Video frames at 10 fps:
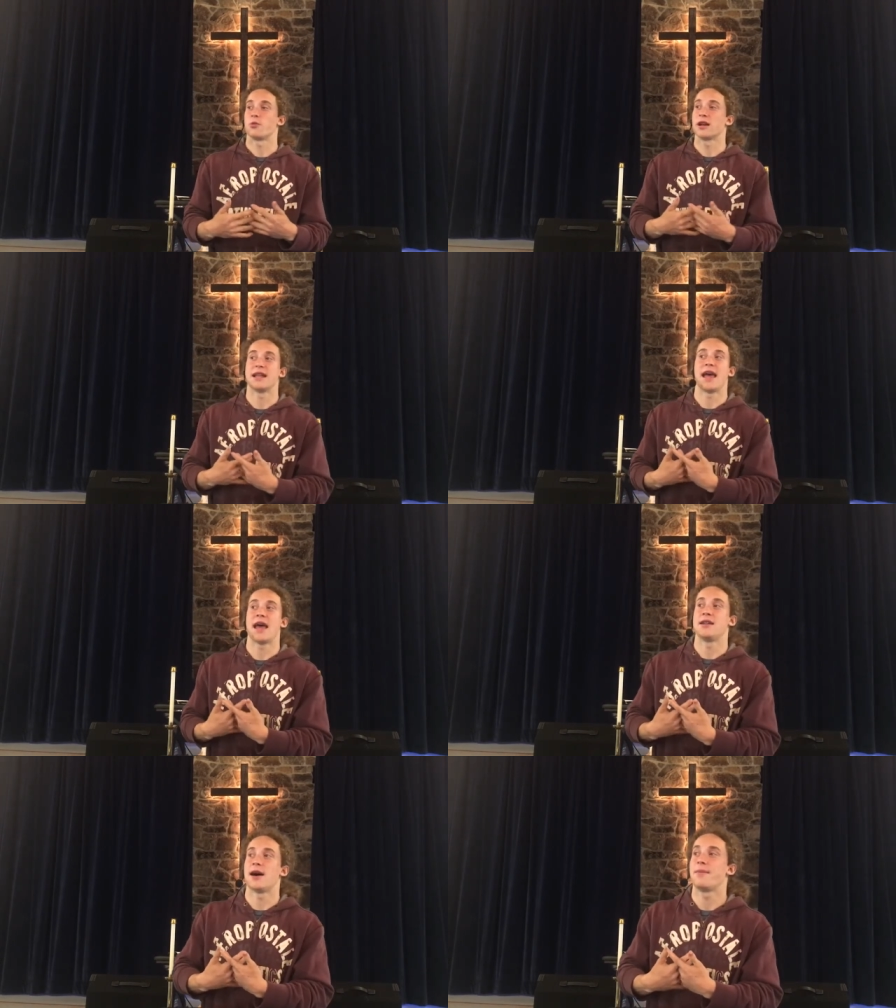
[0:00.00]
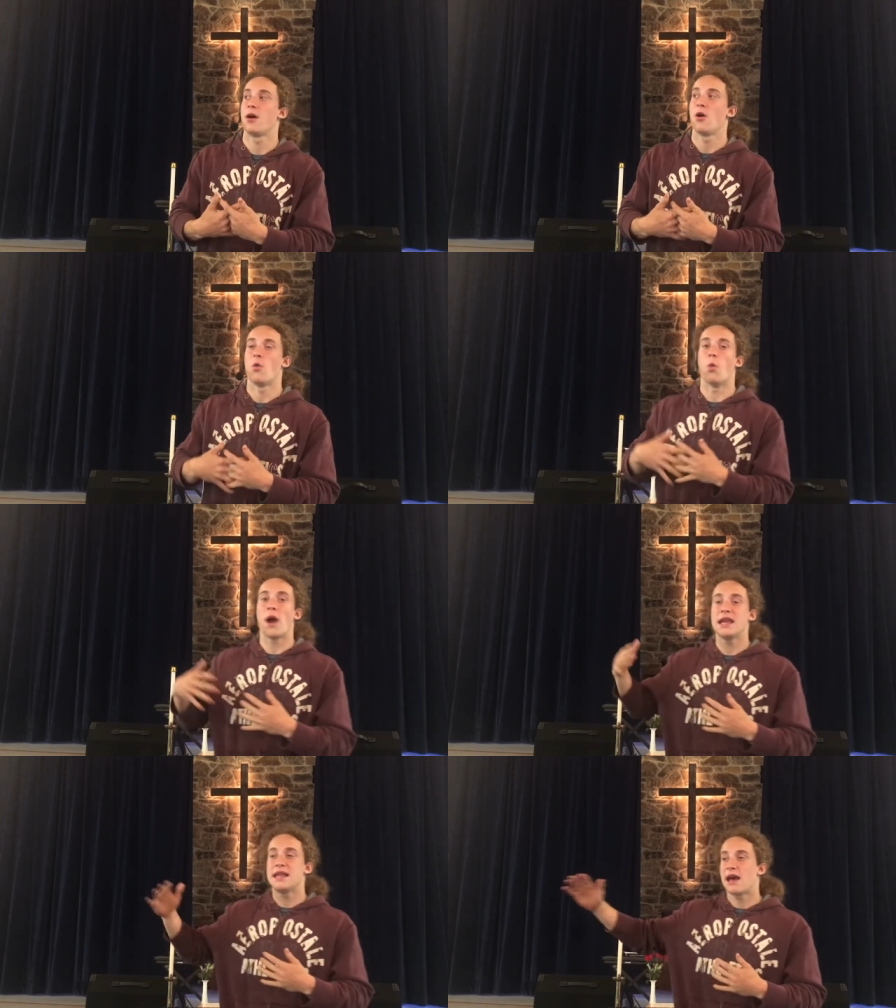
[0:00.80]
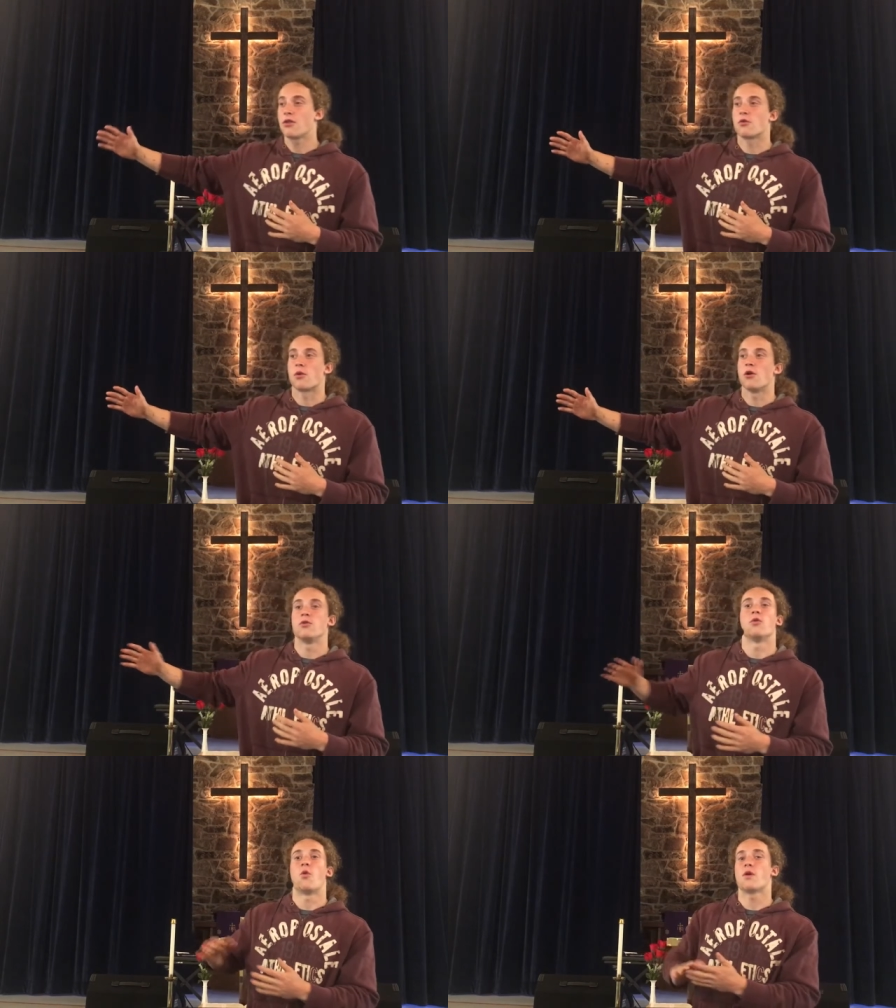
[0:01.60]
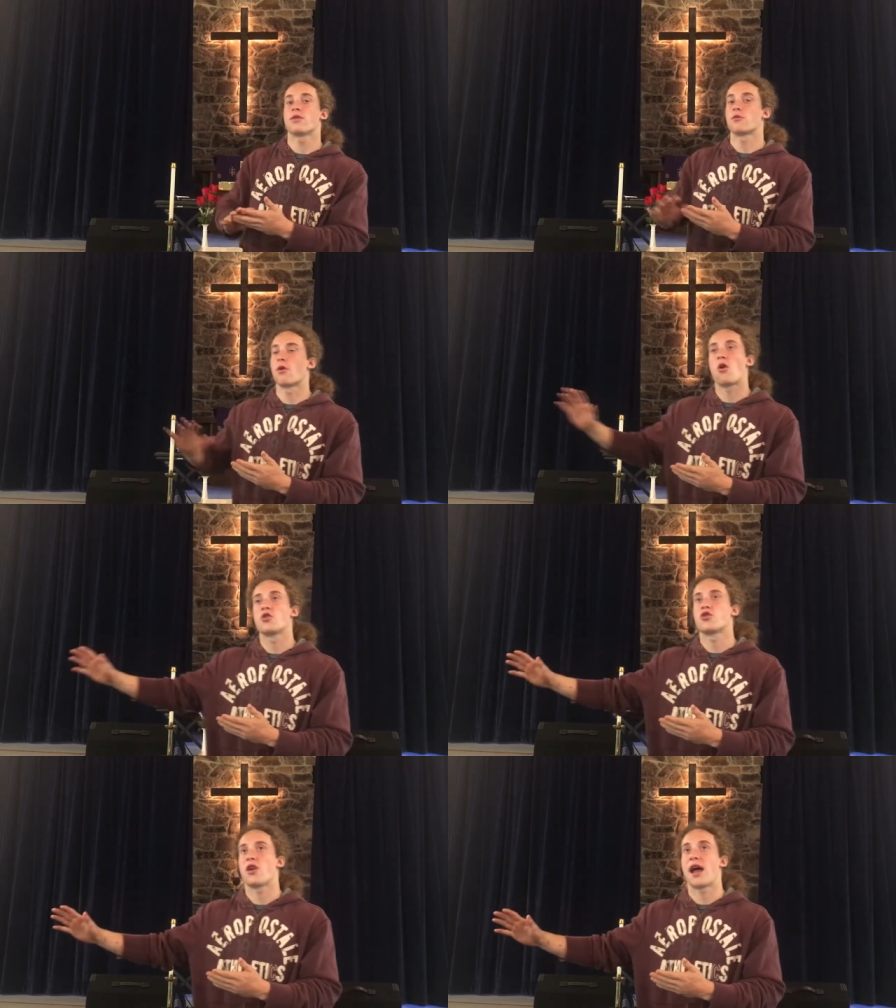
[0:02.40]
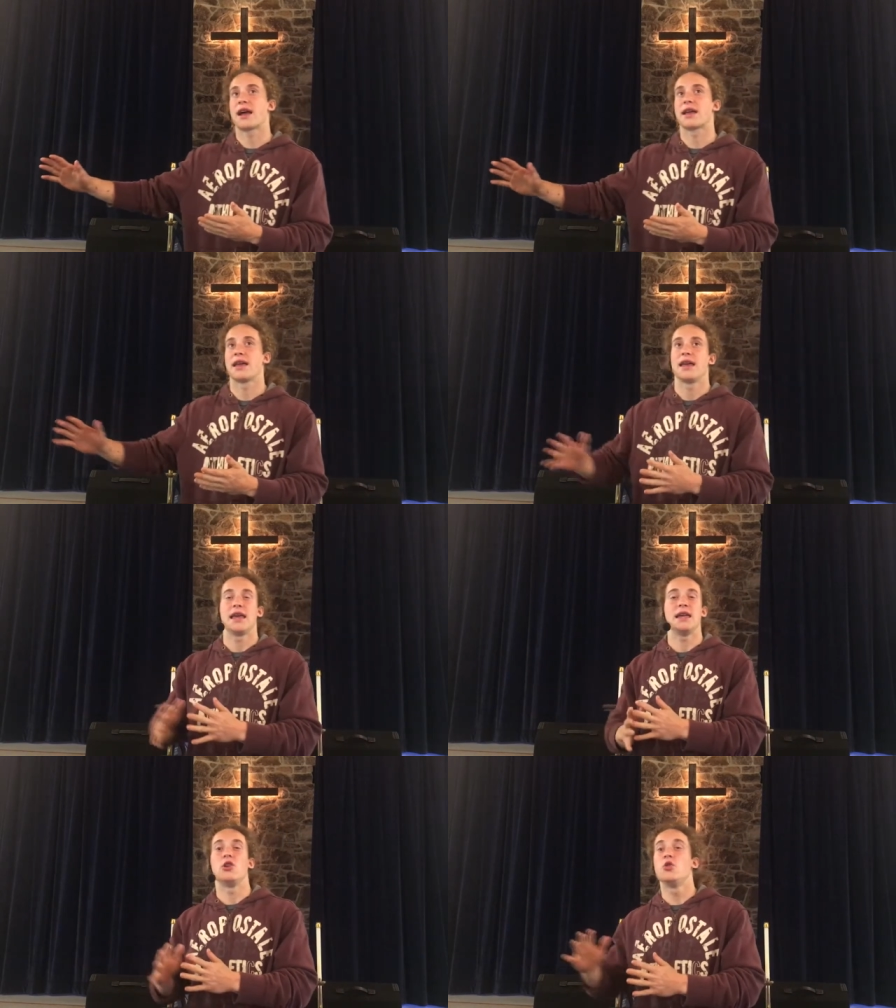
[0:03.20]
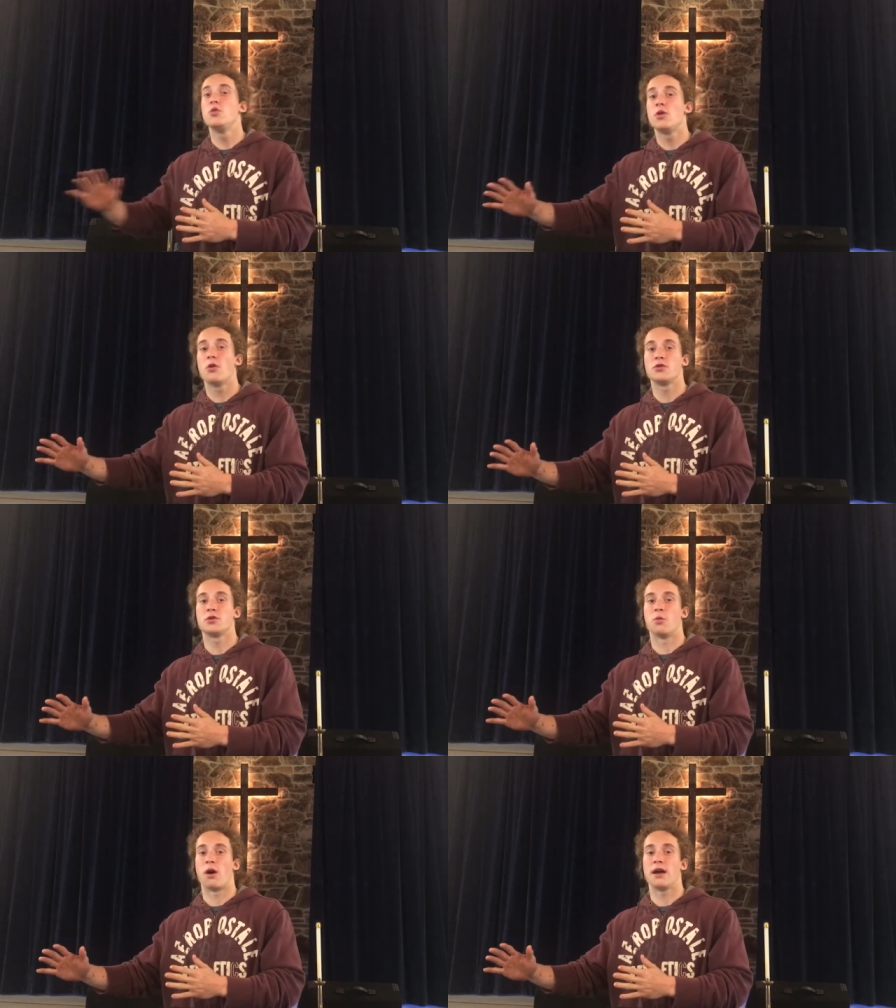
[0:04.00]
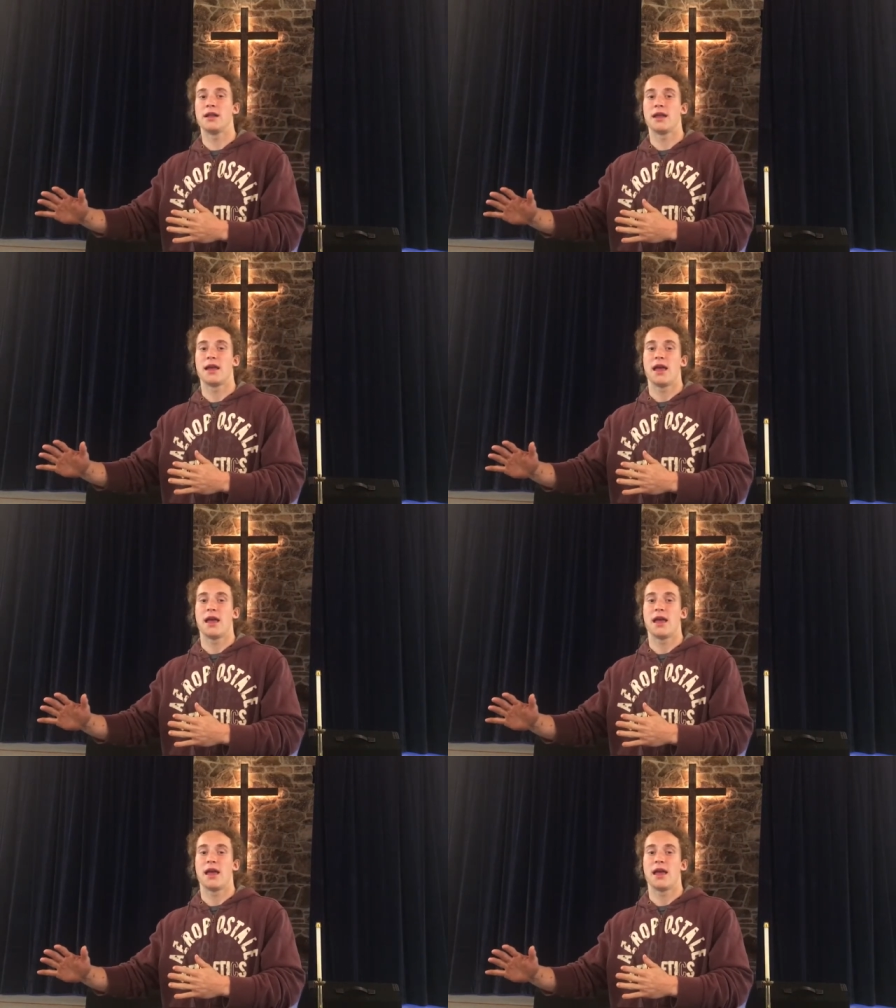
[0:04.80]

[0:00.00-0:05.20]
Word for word: We're going to end up way down the road on the wrong track in who knows what.